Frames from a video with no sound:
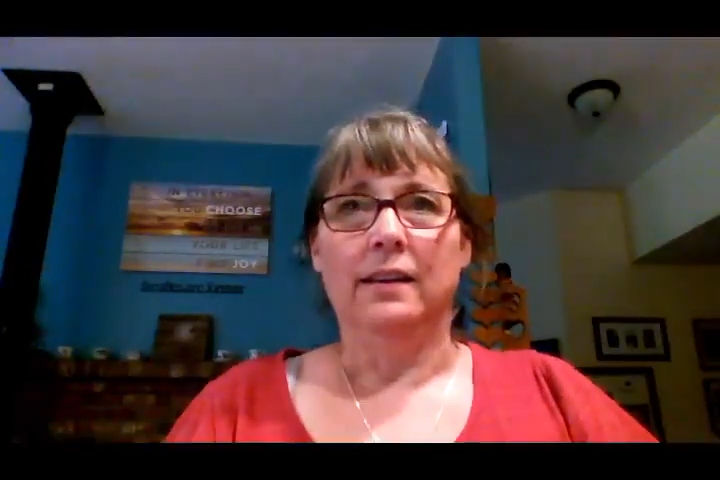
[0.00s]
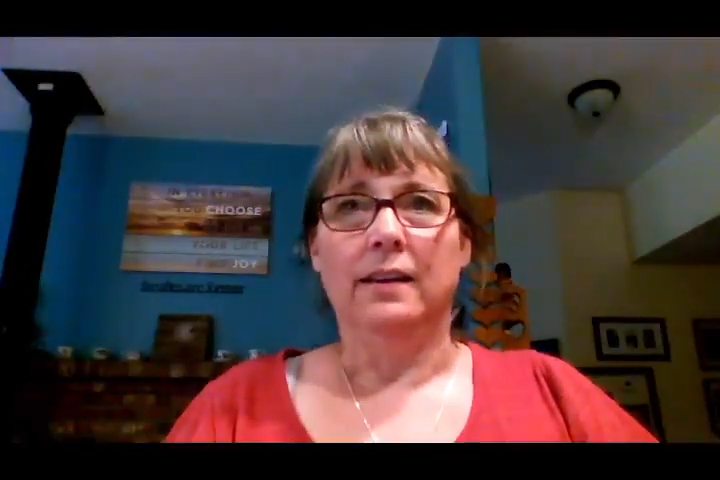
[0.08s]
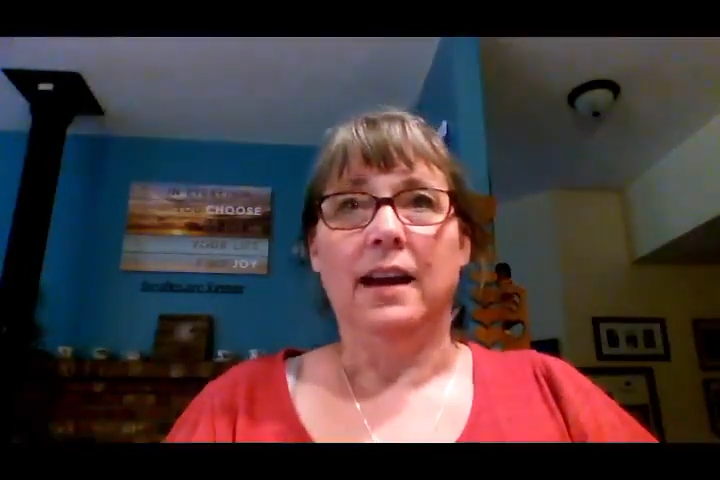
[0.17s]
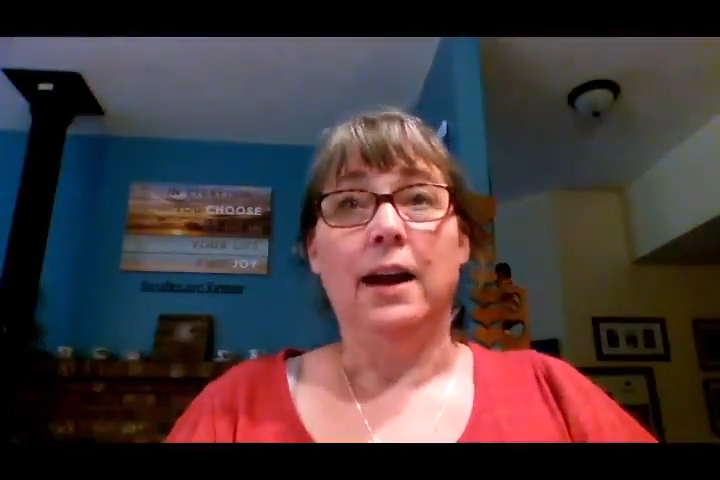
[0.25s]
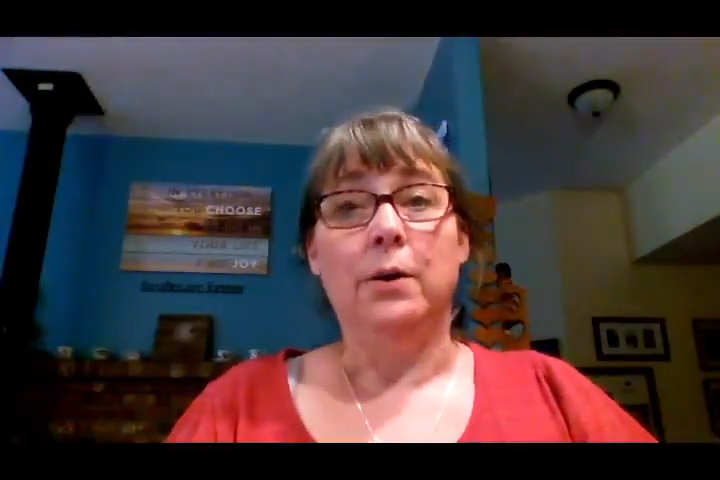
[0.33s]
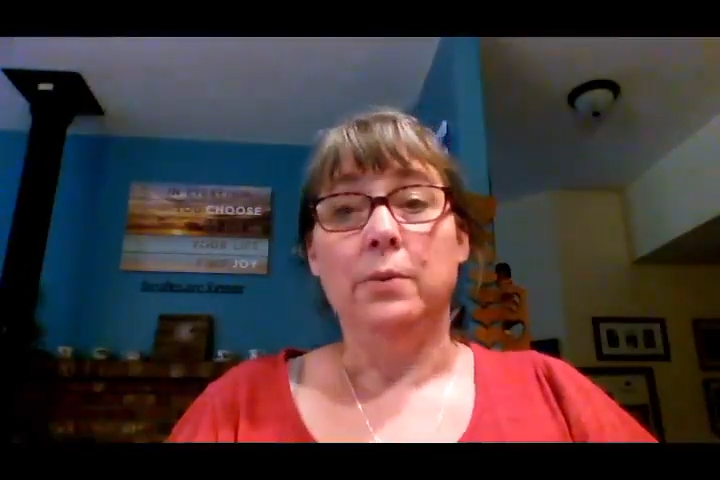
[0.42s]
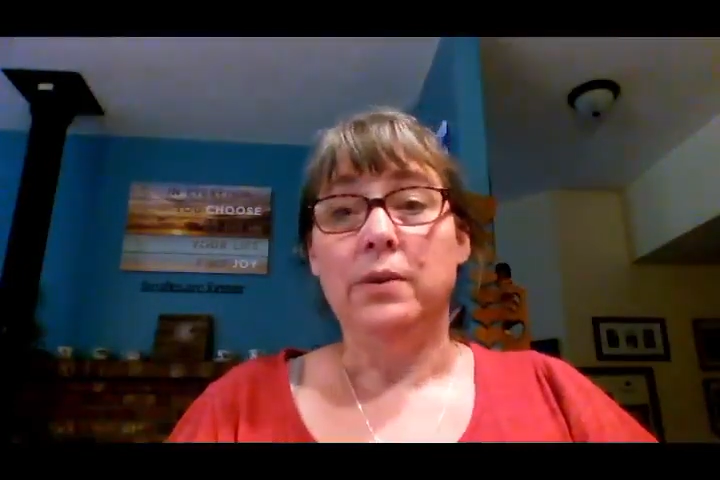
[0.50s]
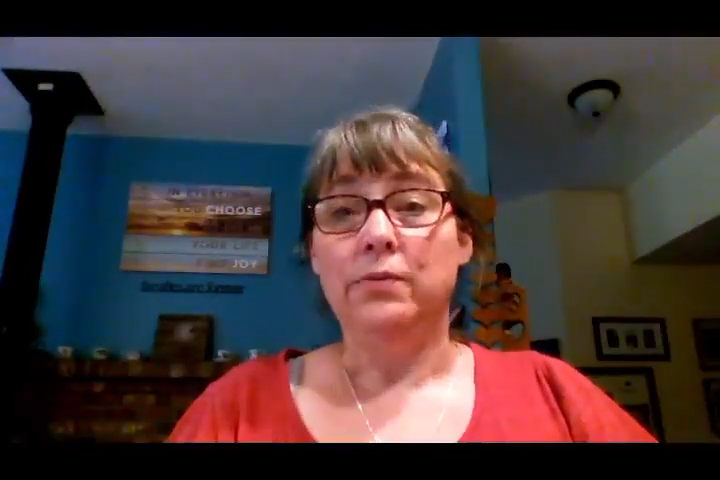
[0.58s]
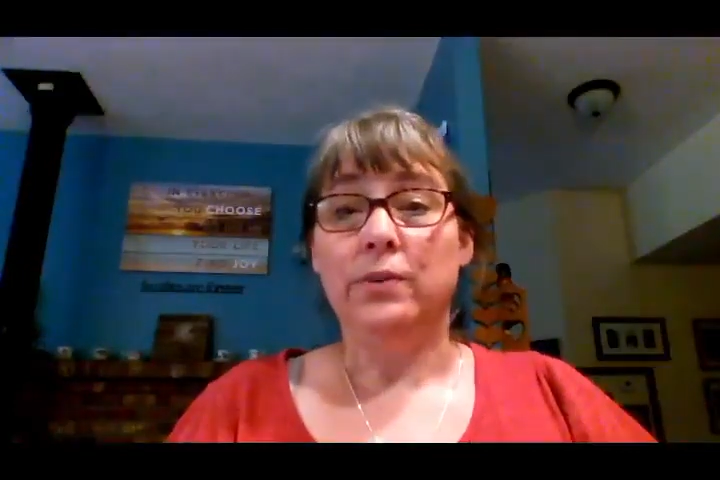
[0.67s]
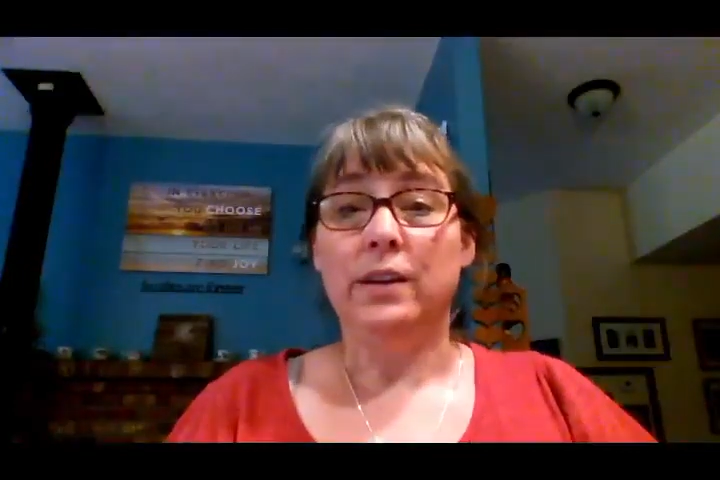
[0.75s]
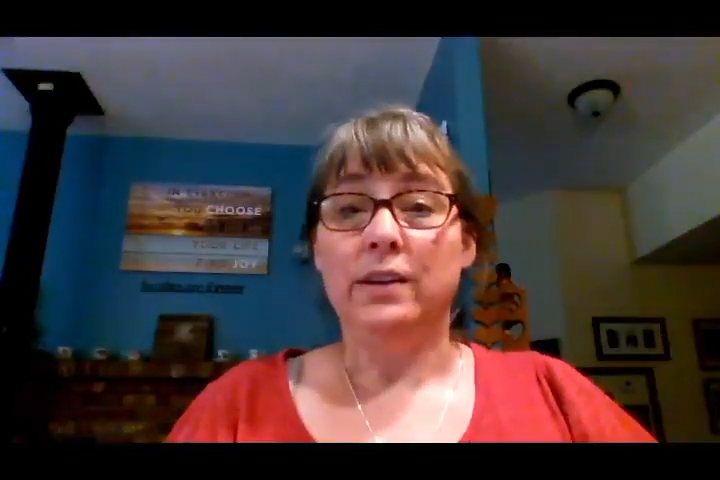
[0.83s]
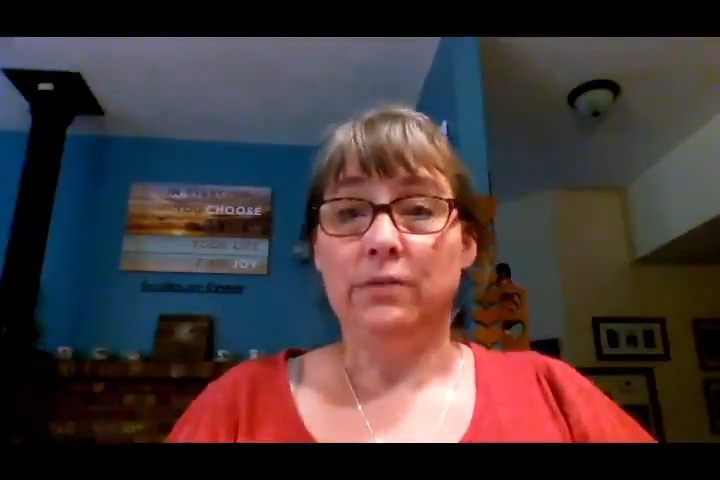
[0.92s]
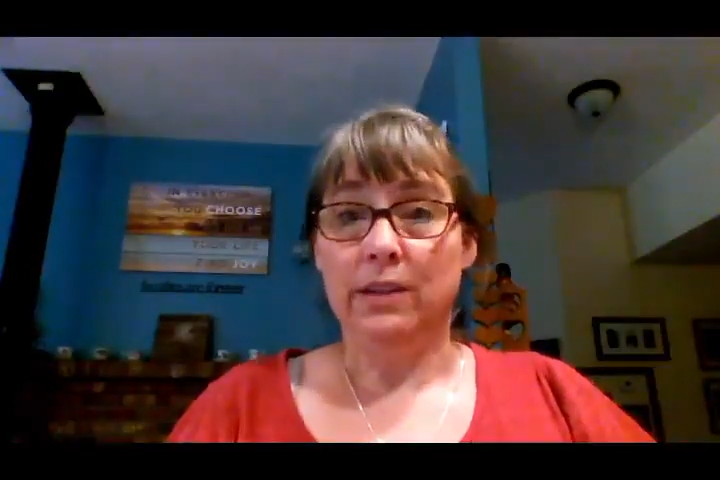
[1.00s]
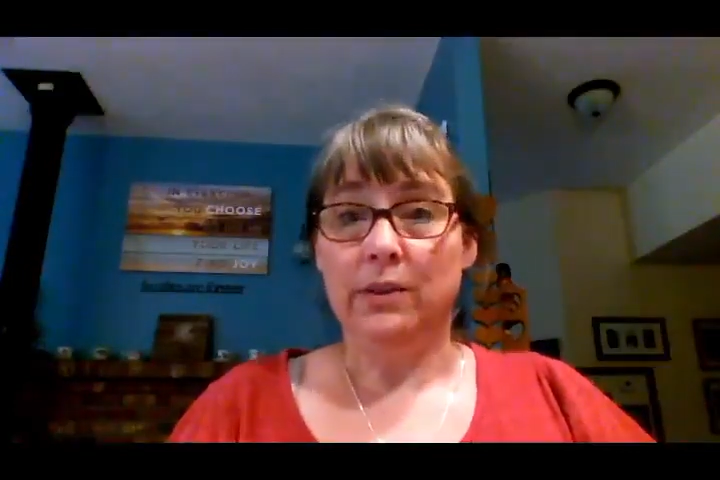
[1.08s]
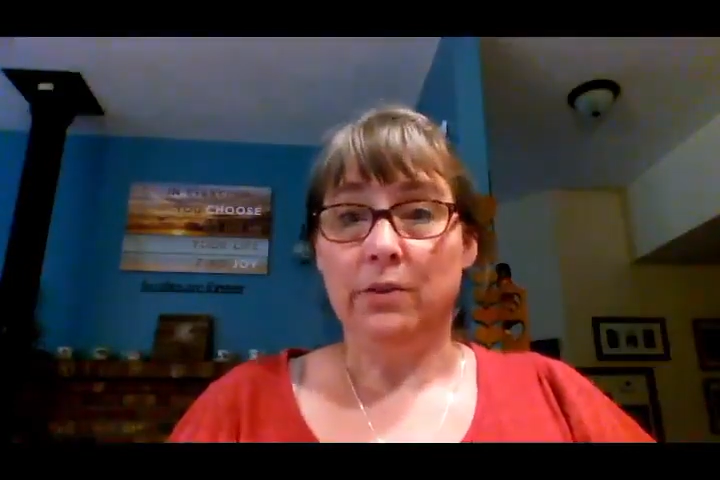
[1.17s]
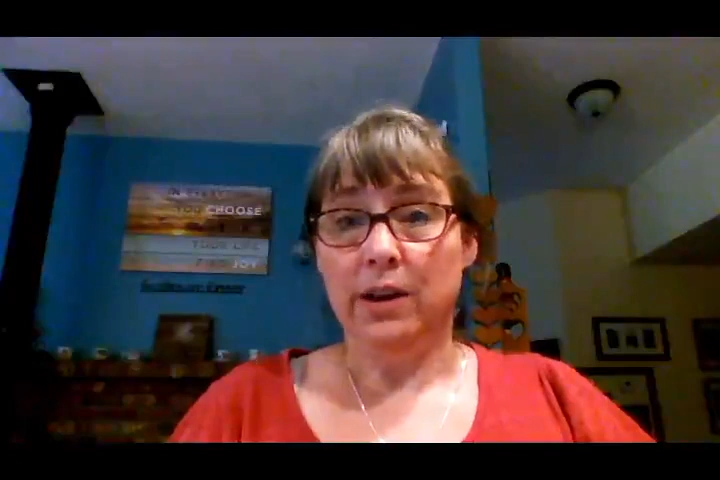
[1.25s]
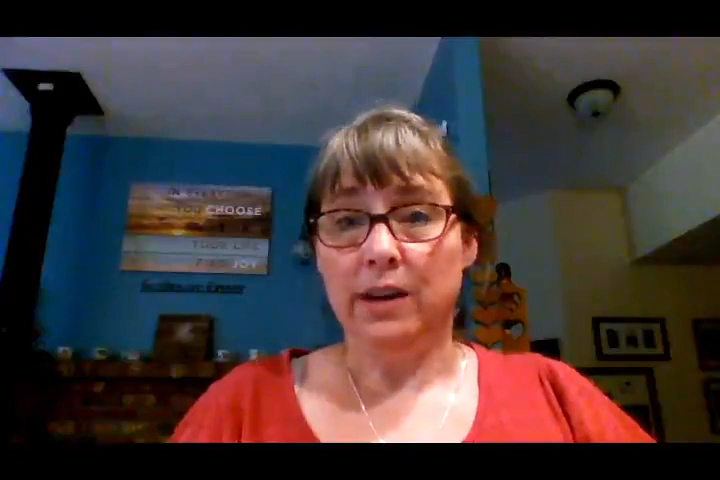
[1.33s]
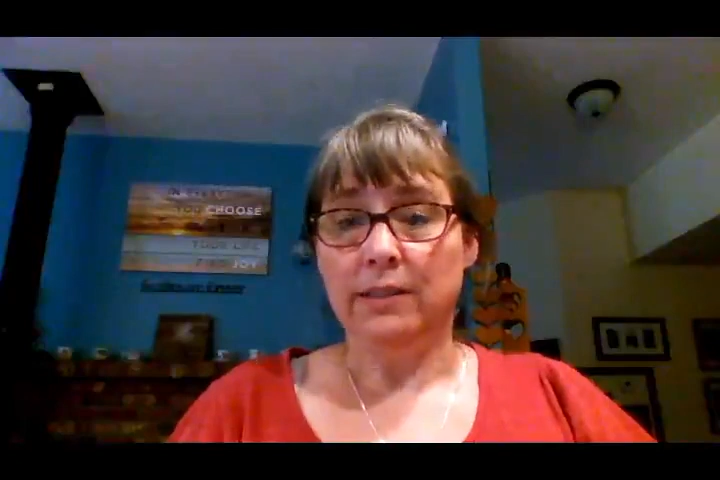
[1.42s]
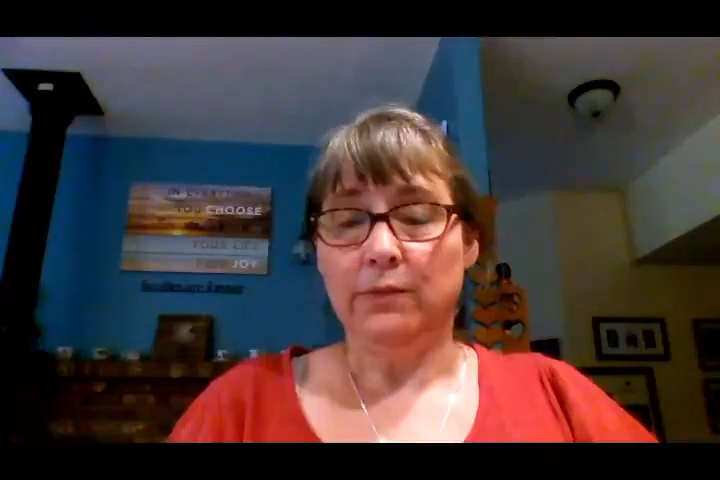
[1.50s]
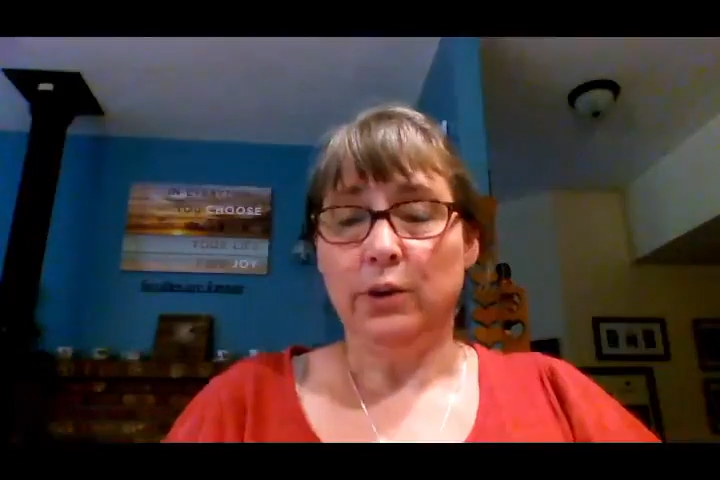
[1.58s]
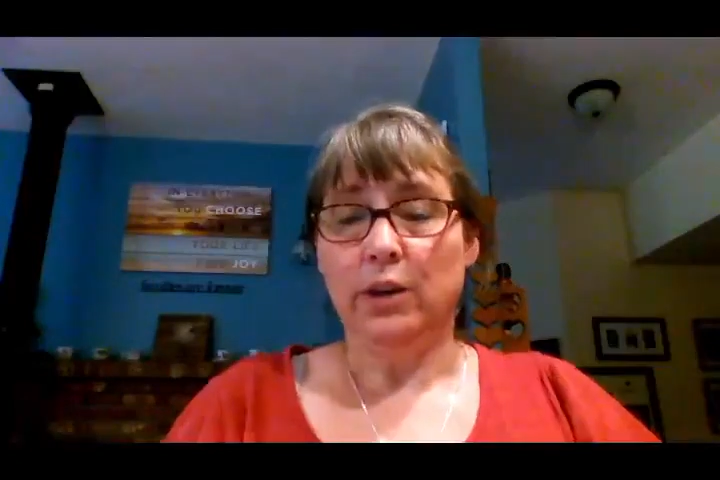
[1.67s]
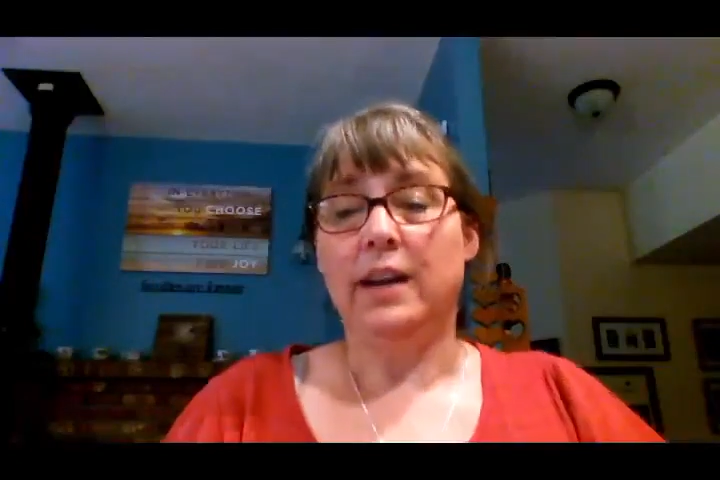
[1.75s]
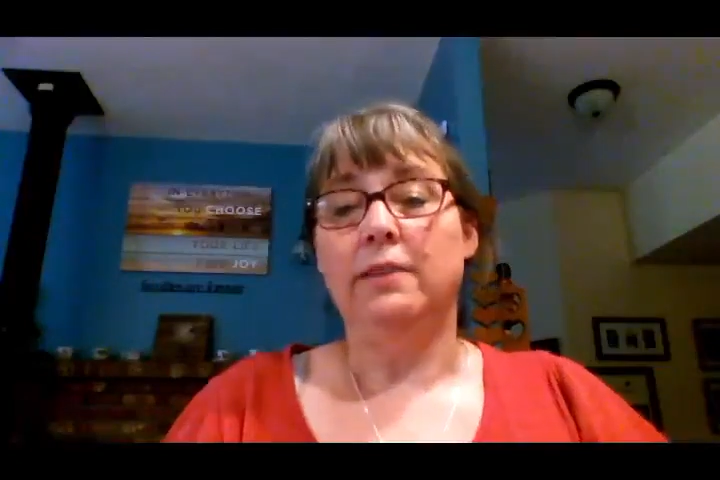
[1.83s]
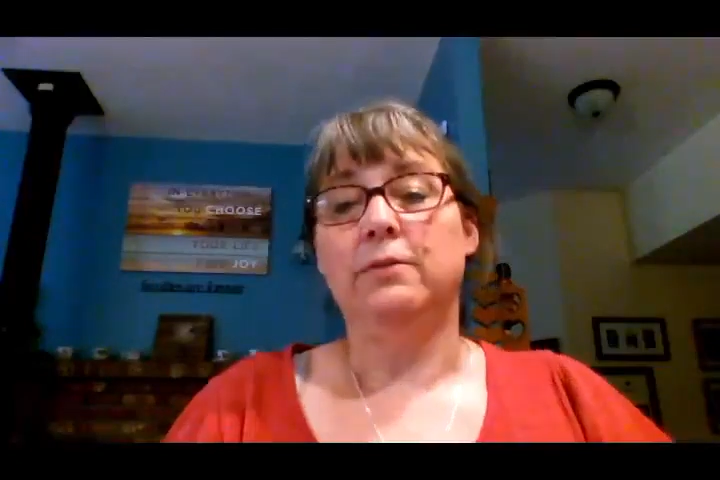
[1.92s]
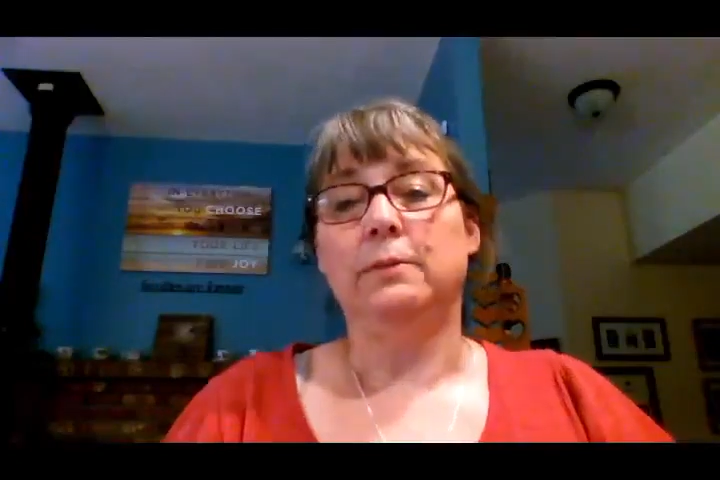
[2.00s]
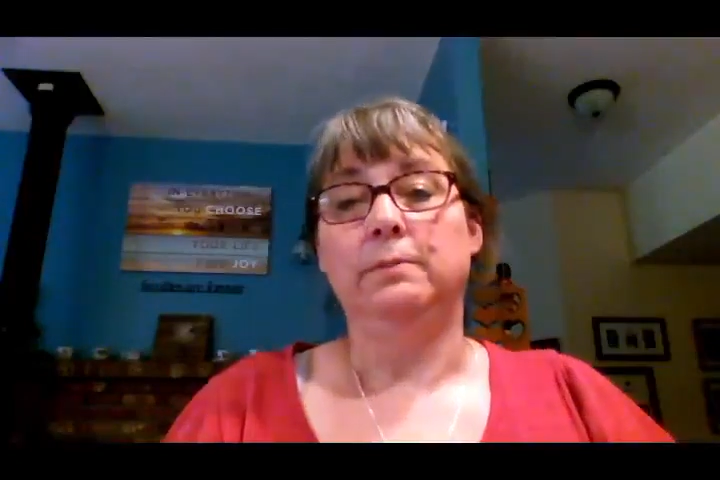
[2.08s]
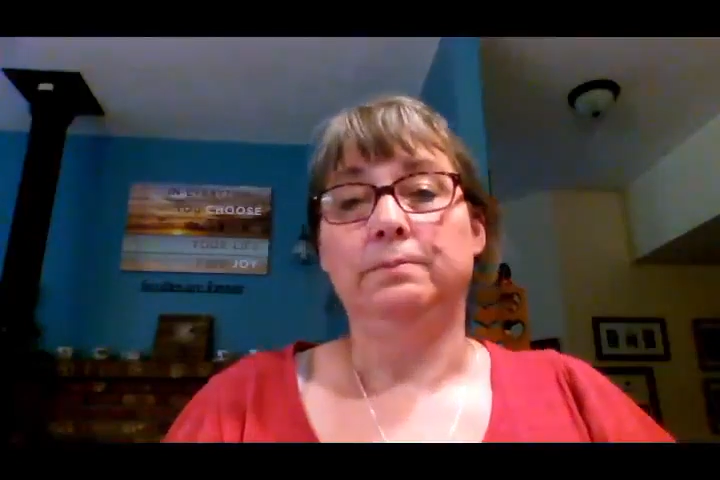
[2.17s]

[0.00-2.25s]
uh, how we forgive like Christ forgave,